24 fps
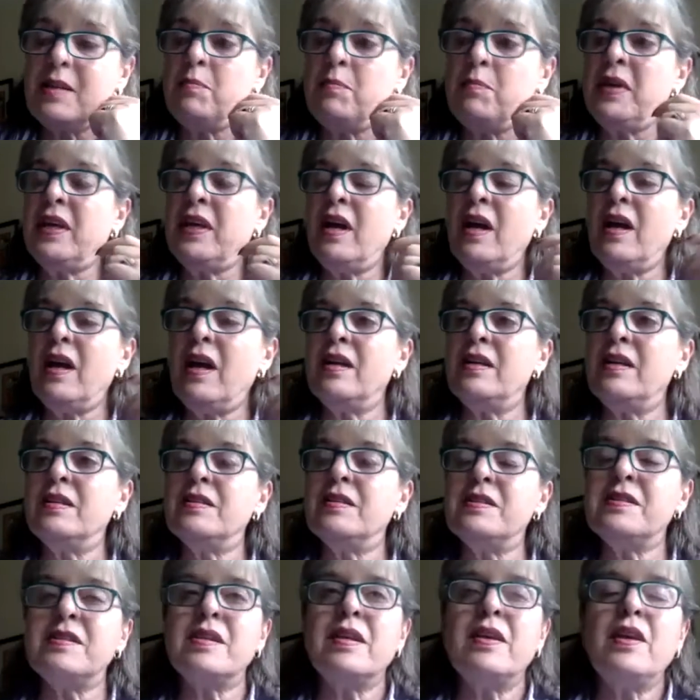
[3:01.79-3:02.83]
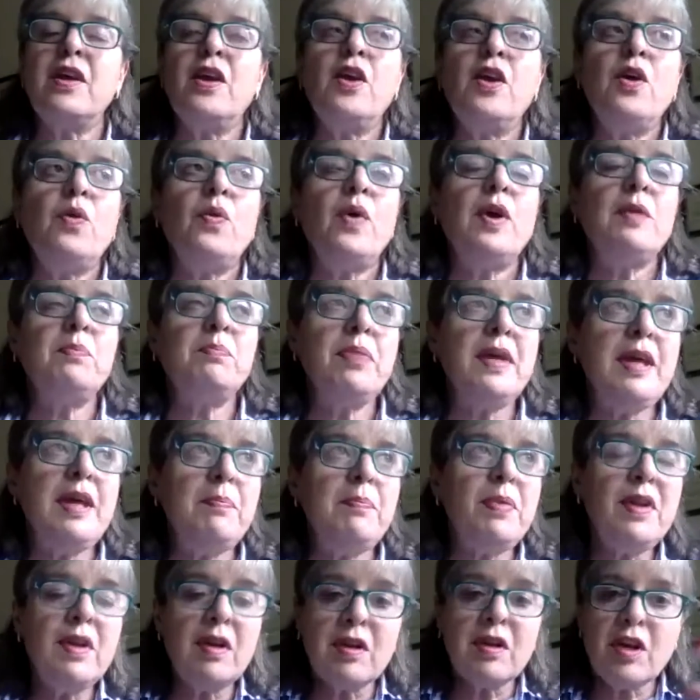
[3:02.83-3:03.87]
because when
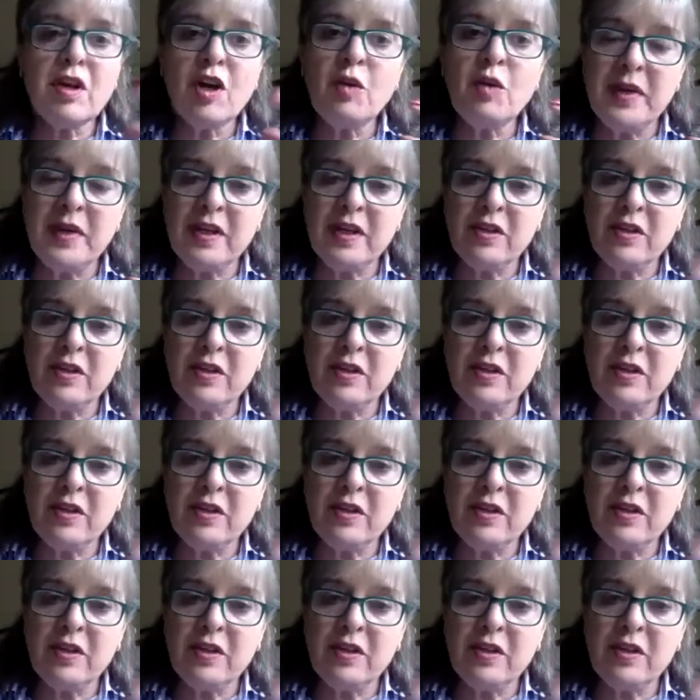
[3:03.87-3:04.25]
people are coming